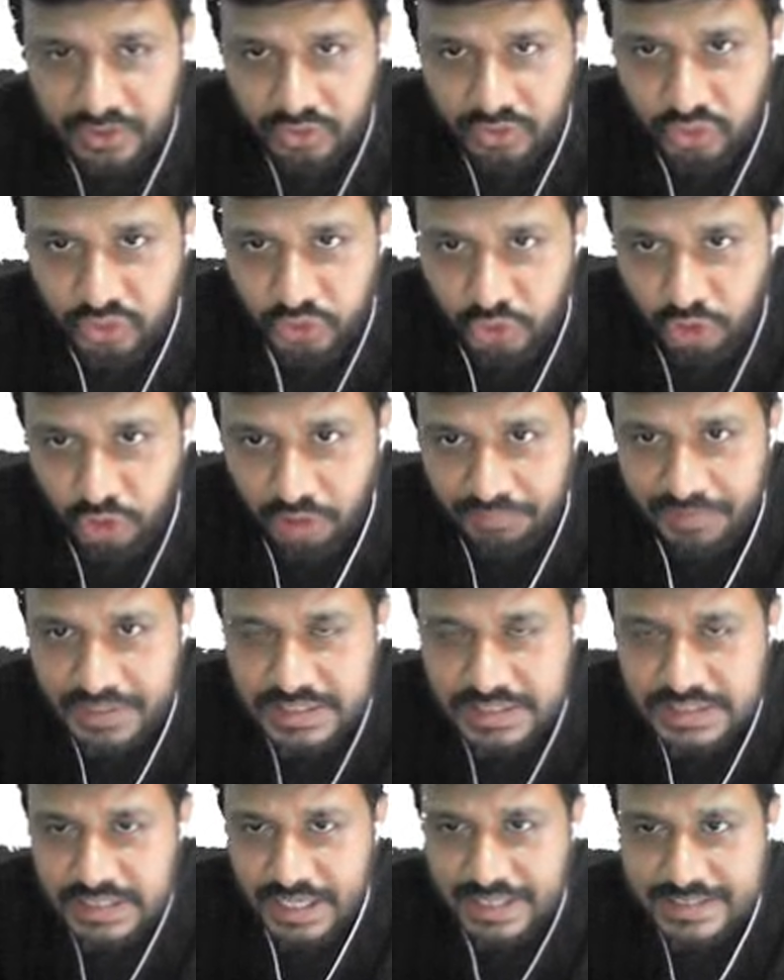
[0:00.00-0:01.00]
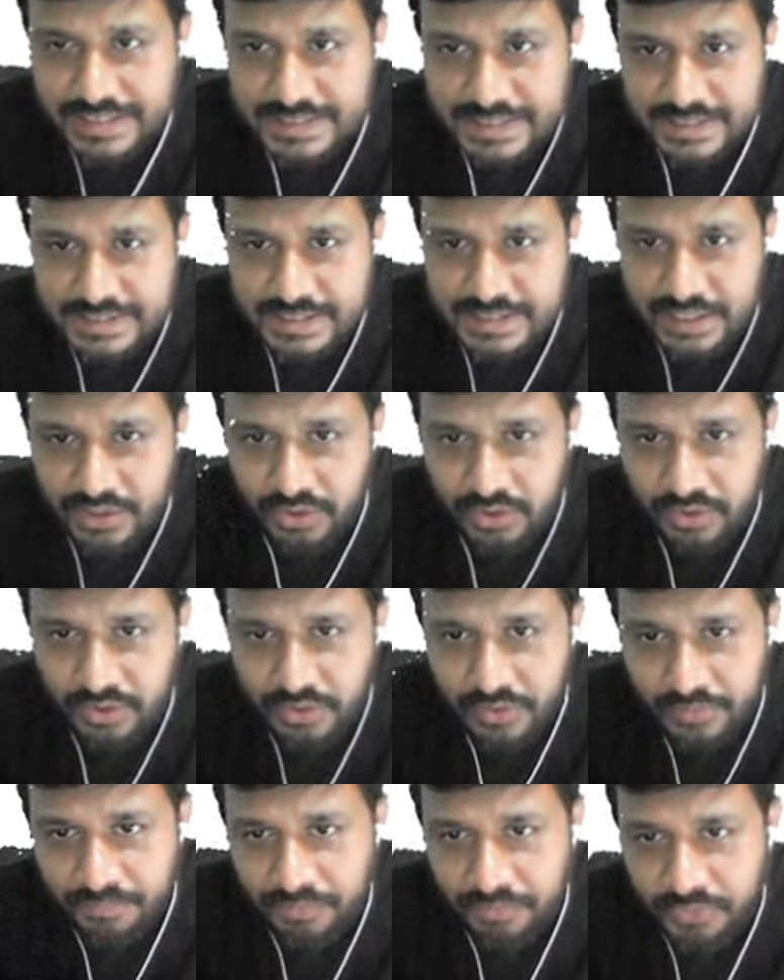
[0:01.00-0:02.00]
So u of n starts at 0,
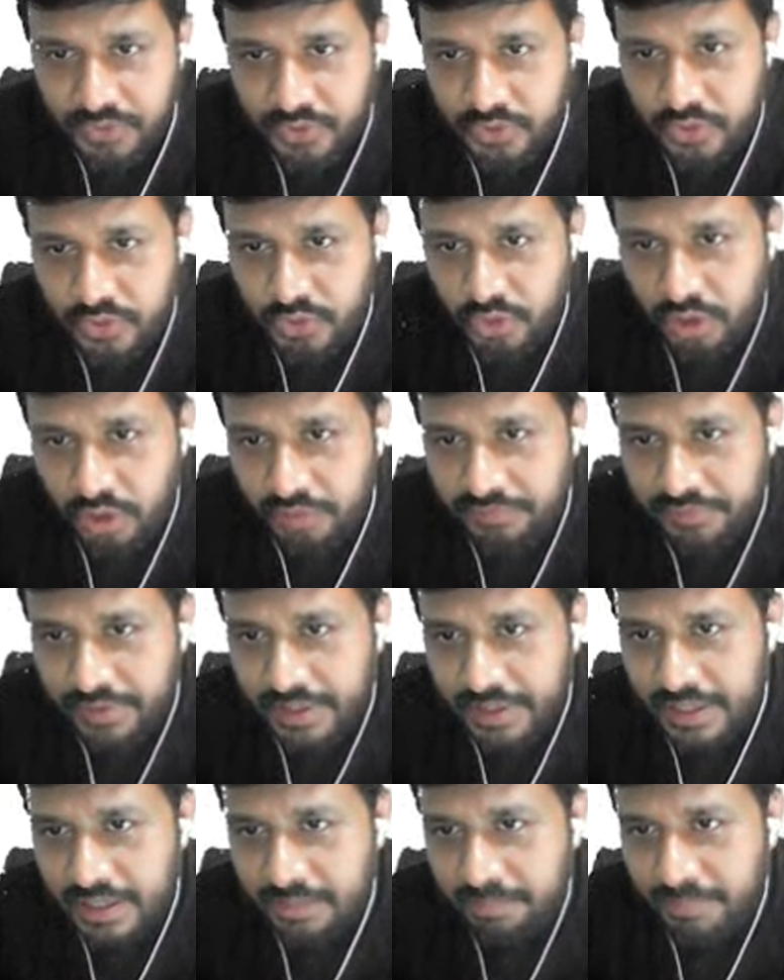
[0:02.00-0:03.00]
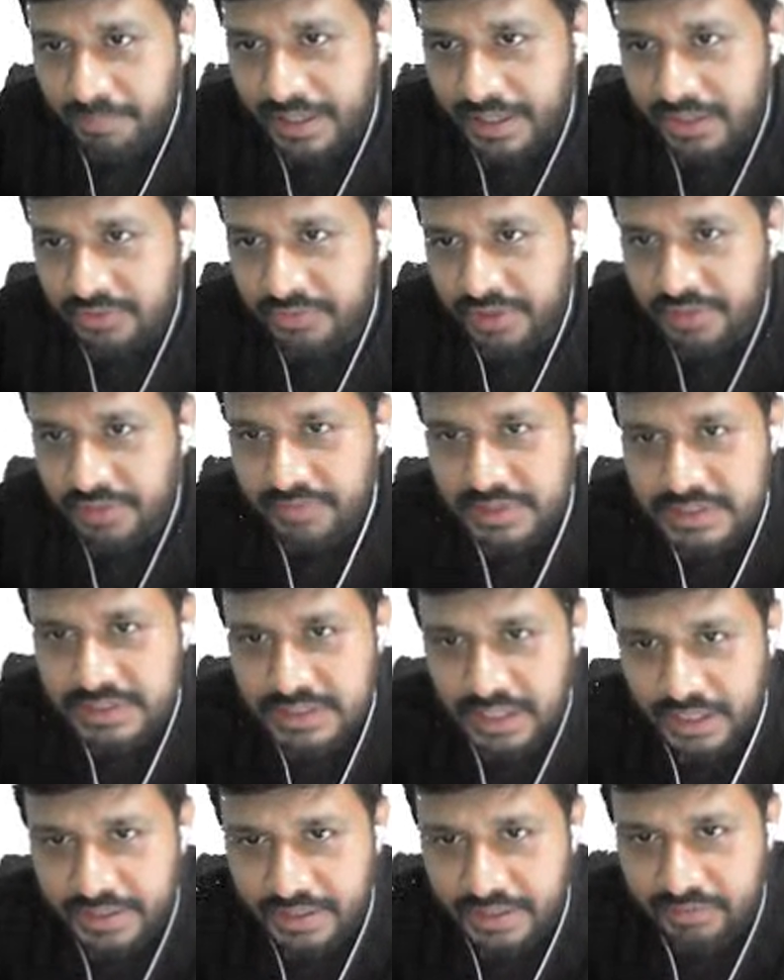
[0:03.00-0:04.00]
u of n minus 1 will
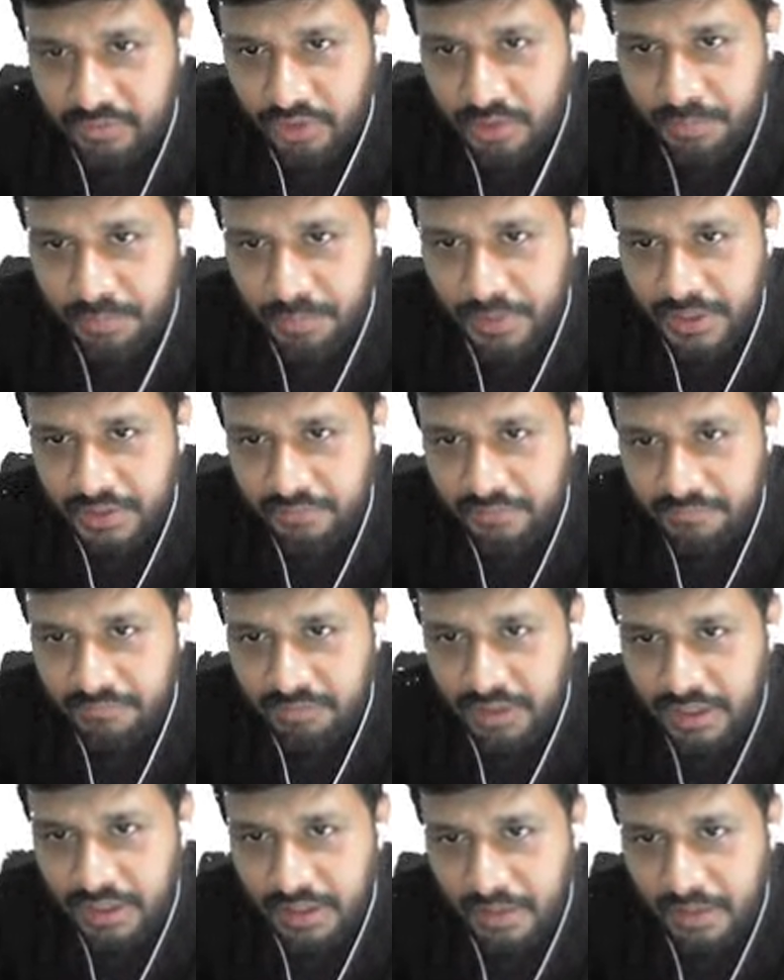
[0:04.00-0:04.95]
start at what point? 1.